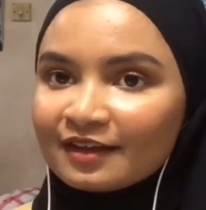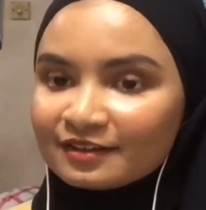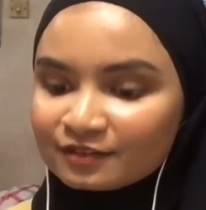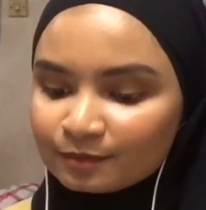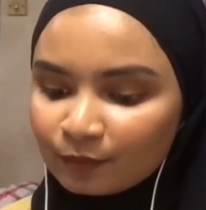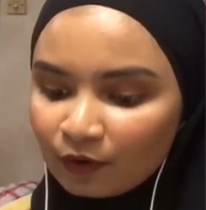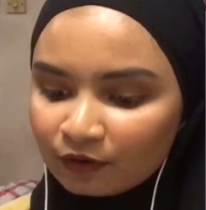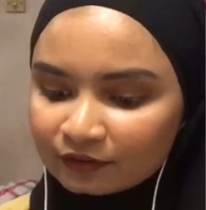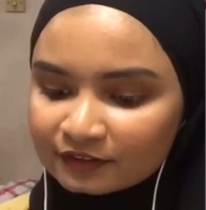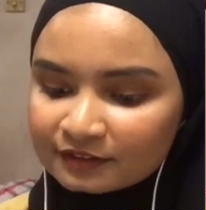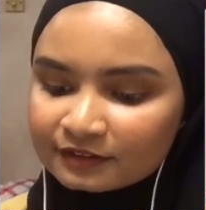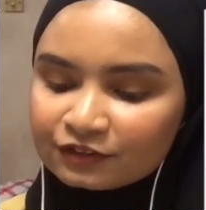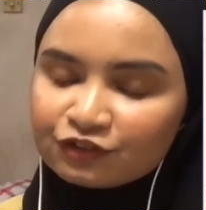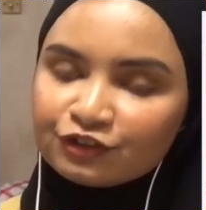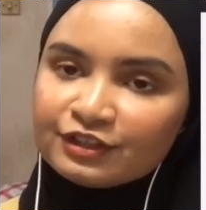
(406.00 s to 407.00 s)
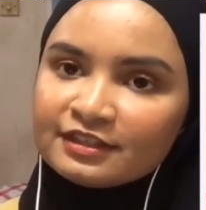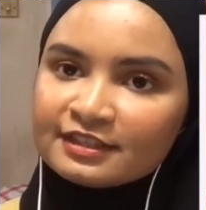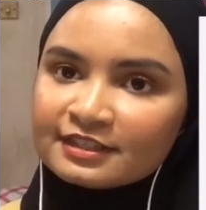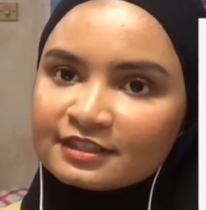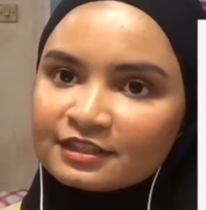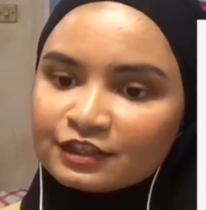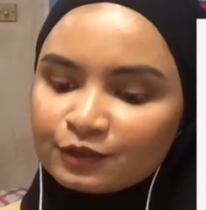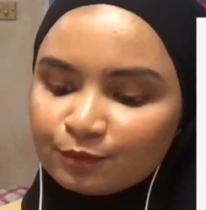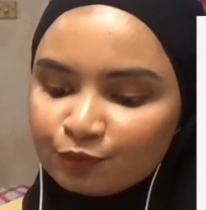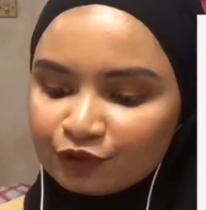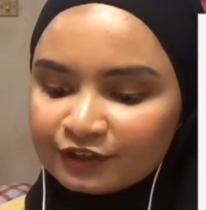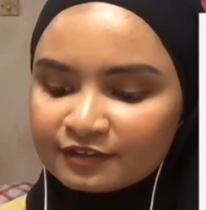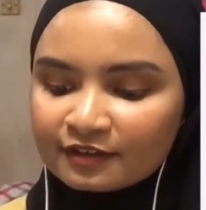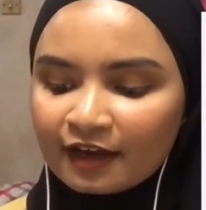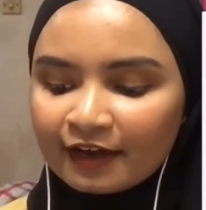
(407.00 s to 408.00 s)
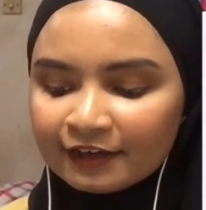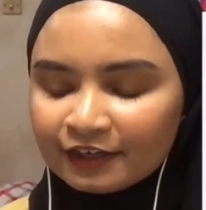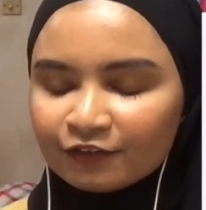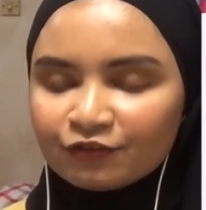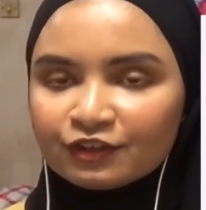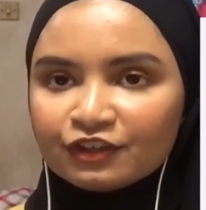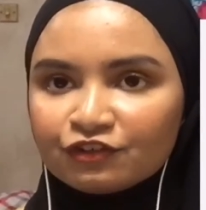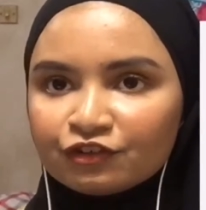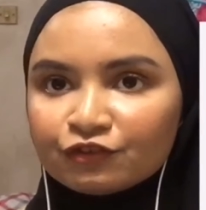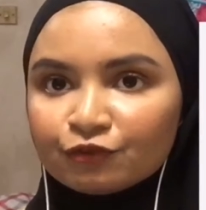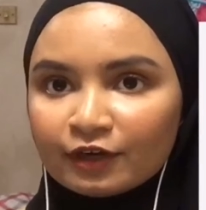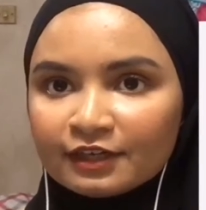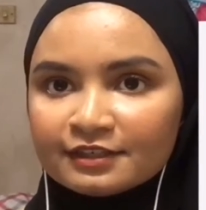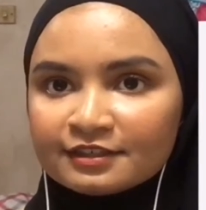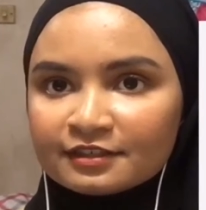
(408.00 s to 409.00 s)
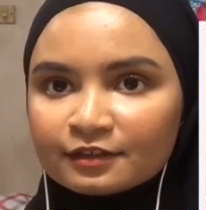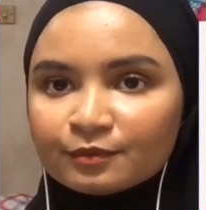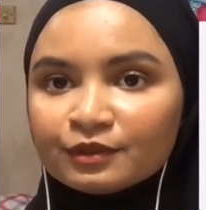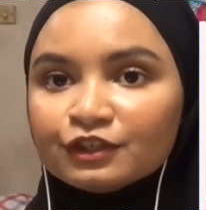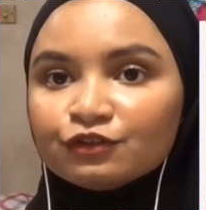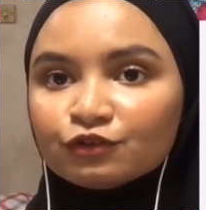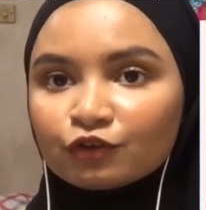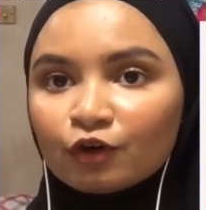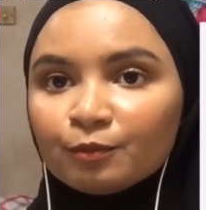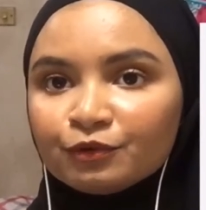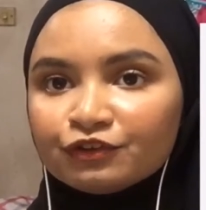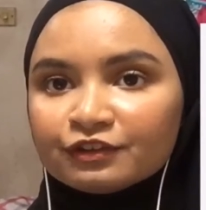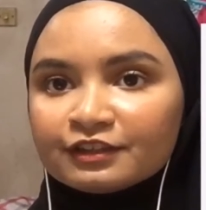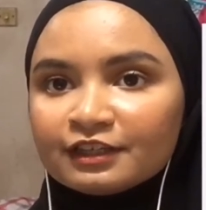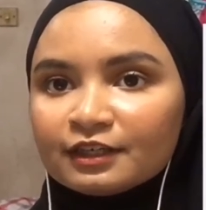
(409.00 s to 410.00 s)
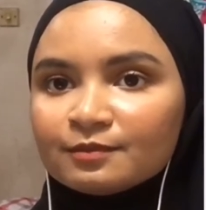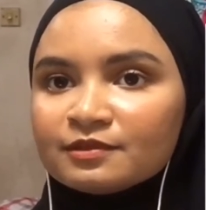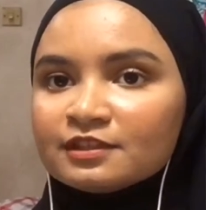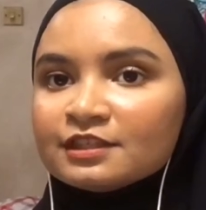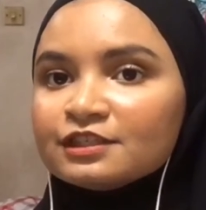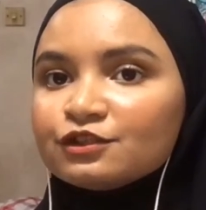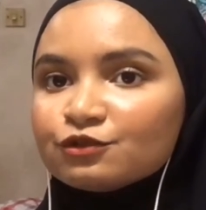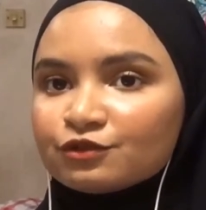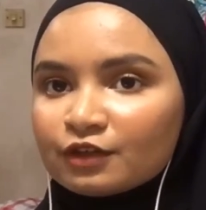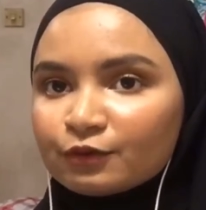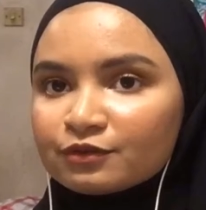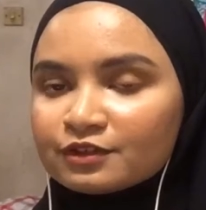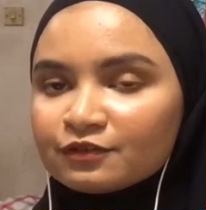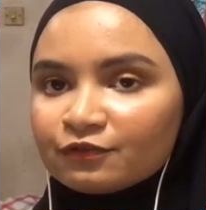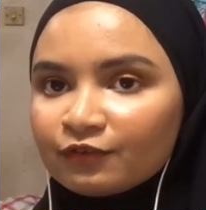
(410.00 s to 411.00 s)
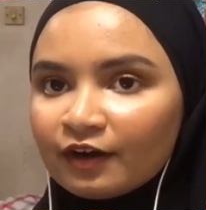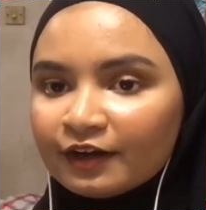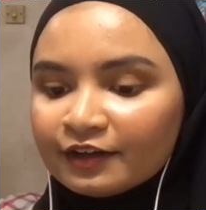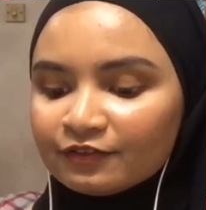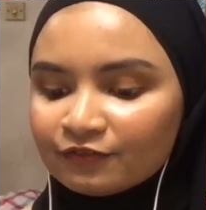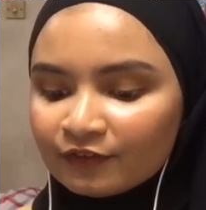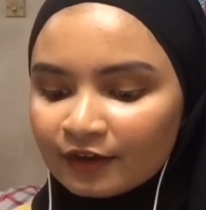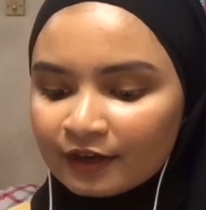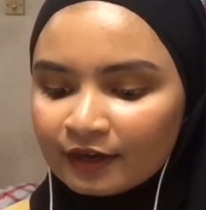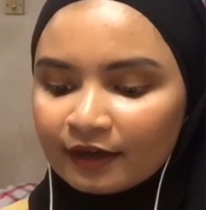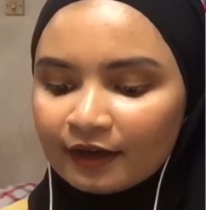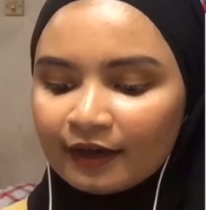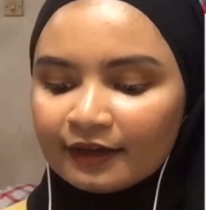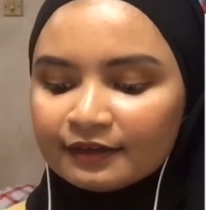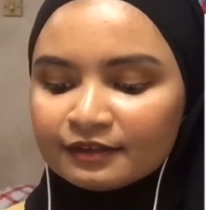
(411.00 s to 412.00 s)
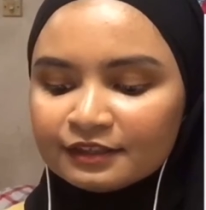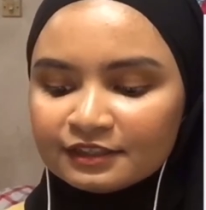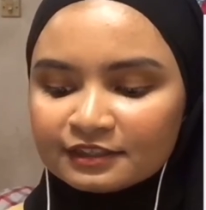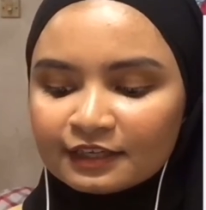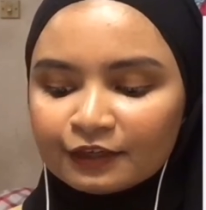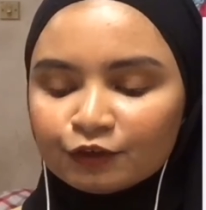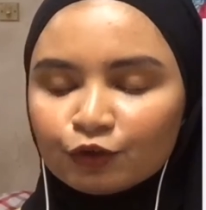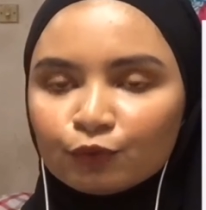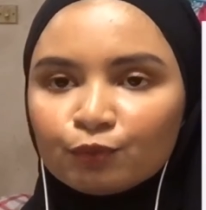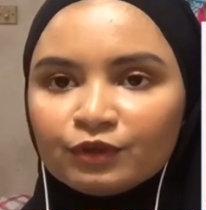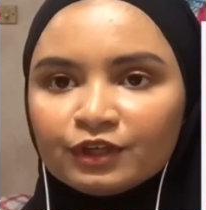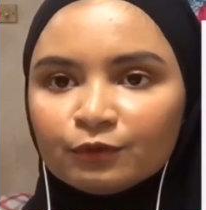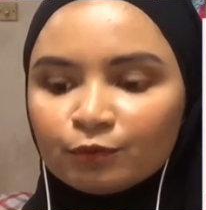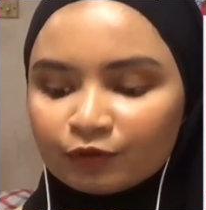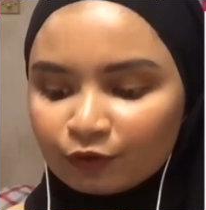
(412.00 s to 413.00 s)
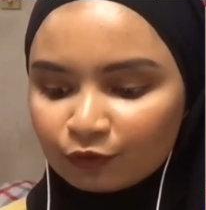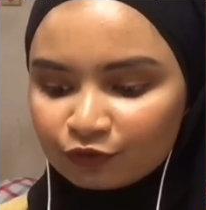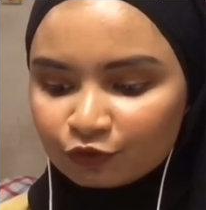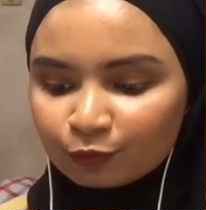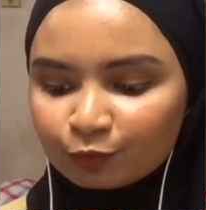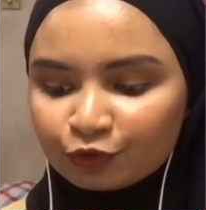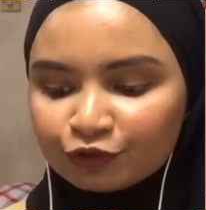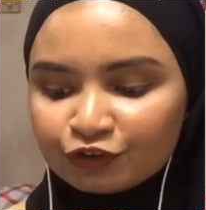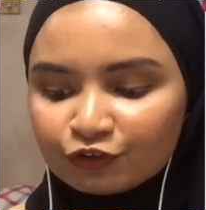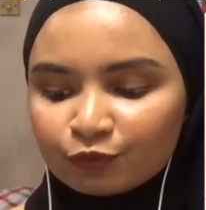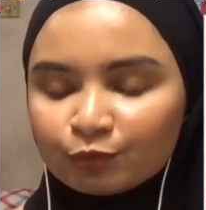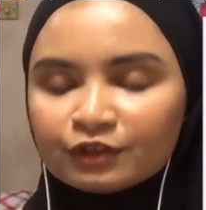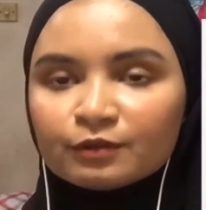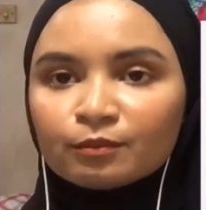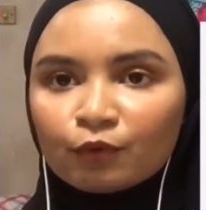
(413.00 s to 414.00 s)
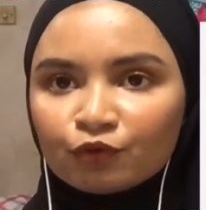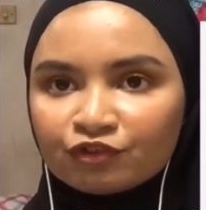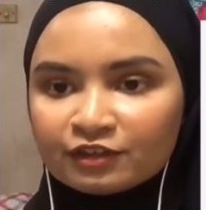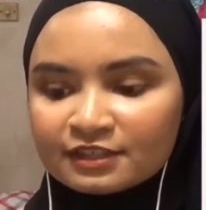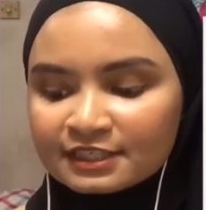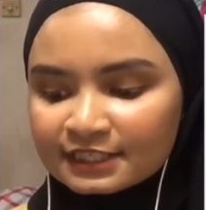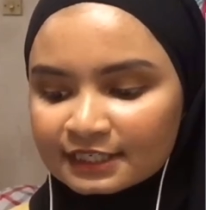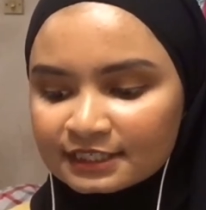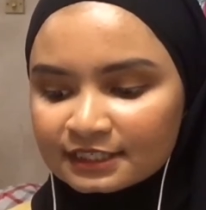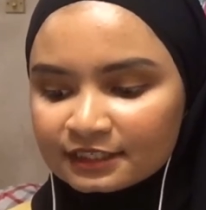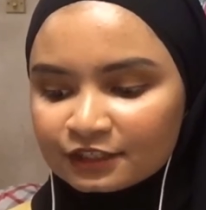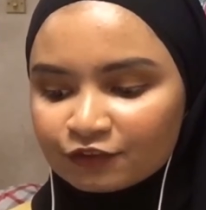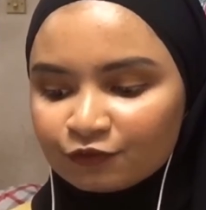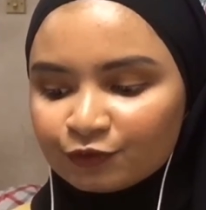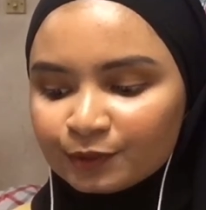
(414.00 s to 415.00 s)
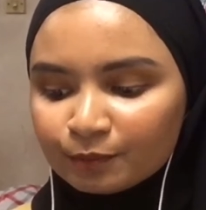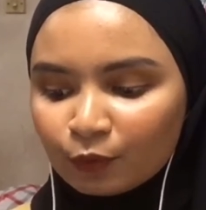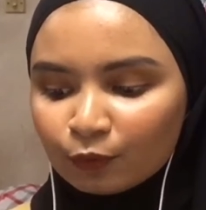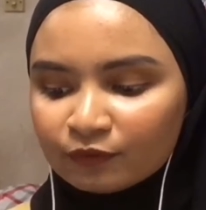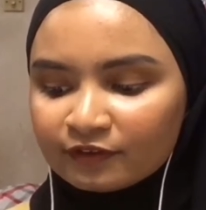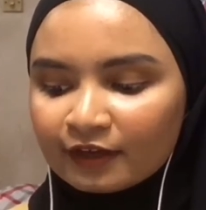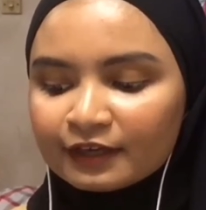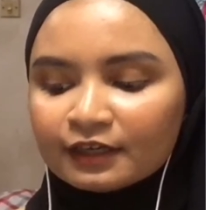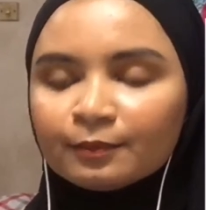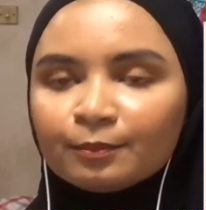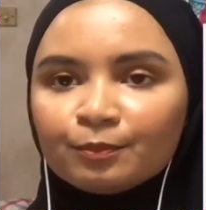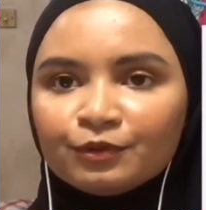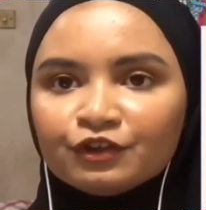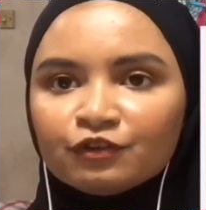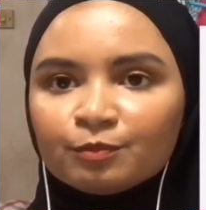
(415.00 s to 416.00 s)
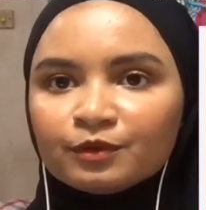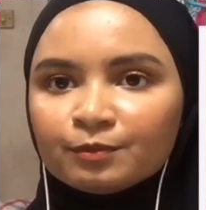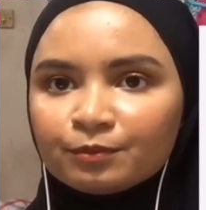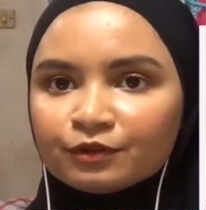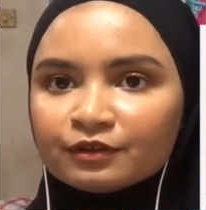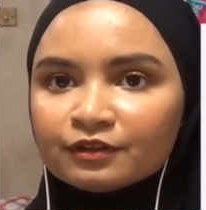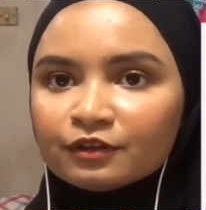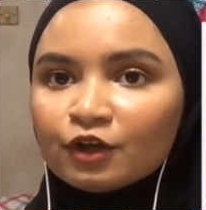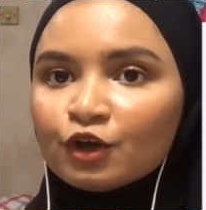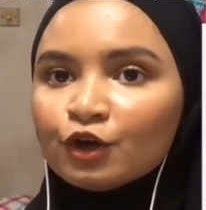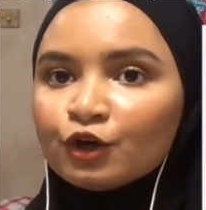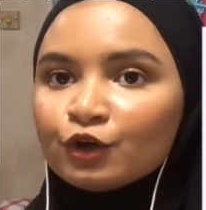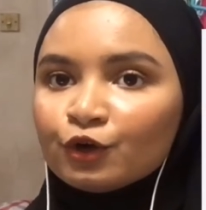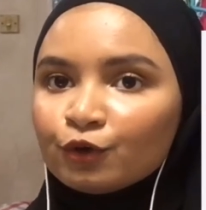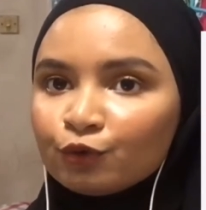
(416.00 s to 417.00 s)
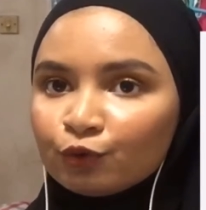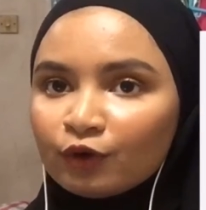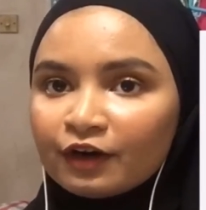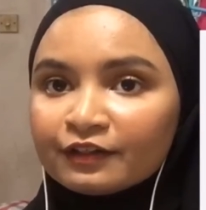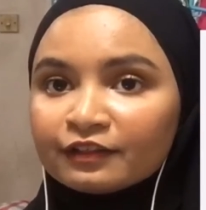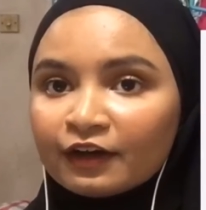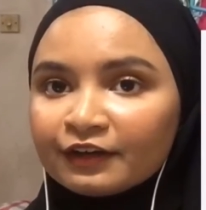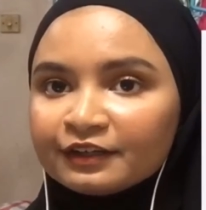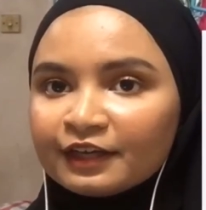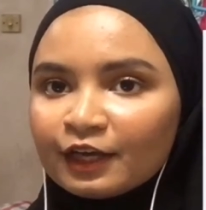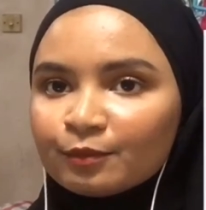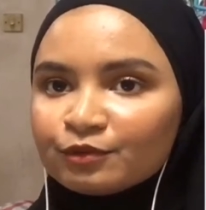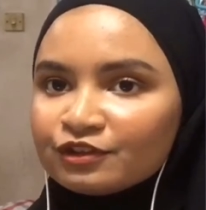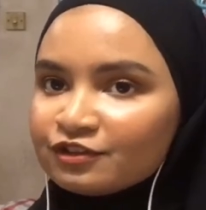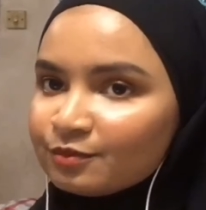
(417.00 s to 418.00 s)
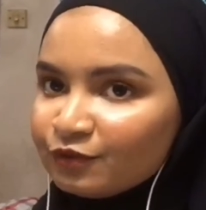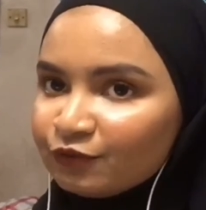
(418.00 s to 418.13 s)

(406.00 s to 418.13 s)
Xbox 360 brings high-definition realism into computer games in 2005, and Nintendo Wii were also produced with motion-sensitive remotes and appeals people who are non-gamers